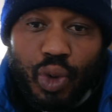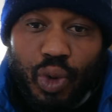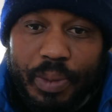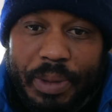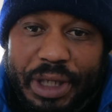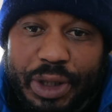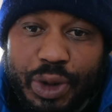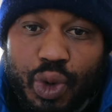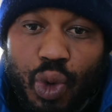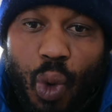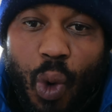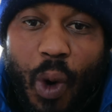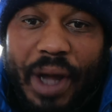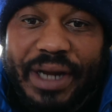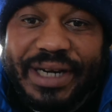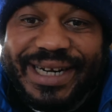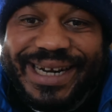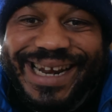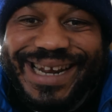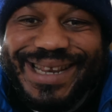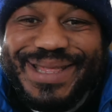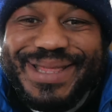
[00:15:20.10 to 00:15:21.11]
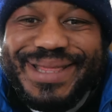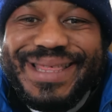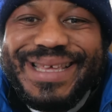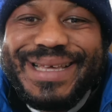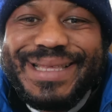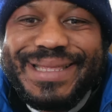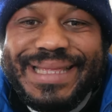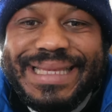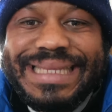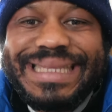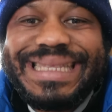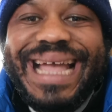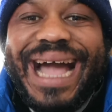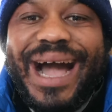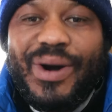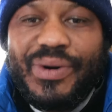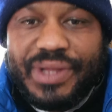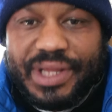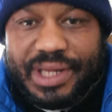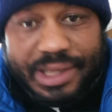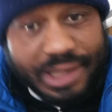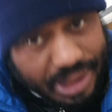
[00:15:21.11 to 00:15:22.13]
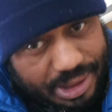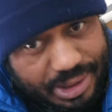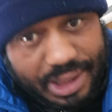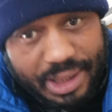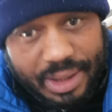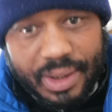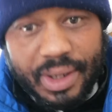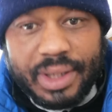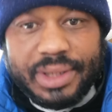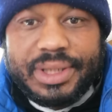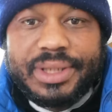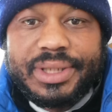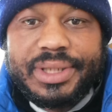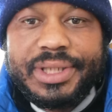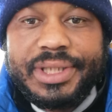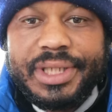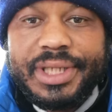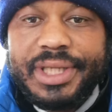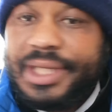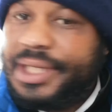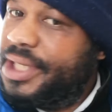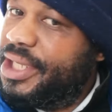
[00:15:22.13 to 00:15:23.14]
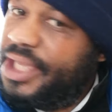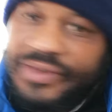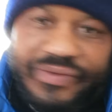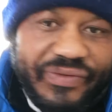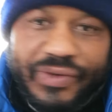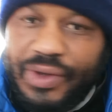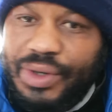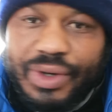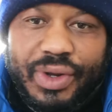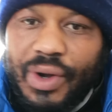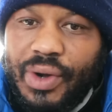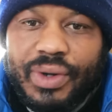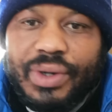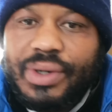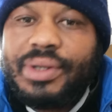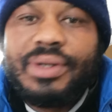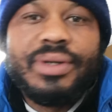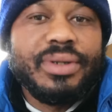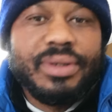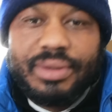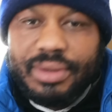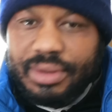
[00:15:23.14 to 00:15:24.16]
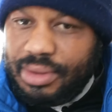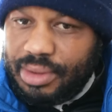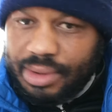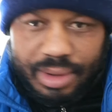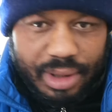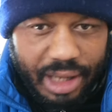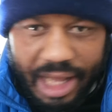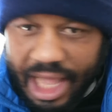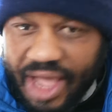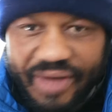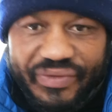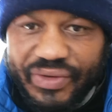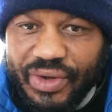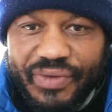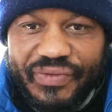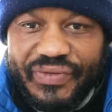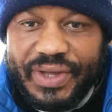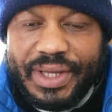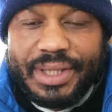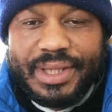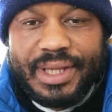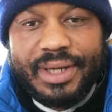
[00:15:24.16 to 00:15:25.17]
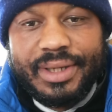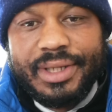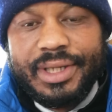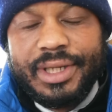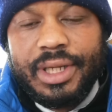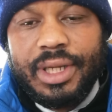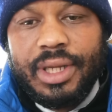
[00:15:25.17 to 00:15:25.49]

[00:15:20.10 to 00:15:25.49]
it will be 260000 It's a lot if you don't have your visa.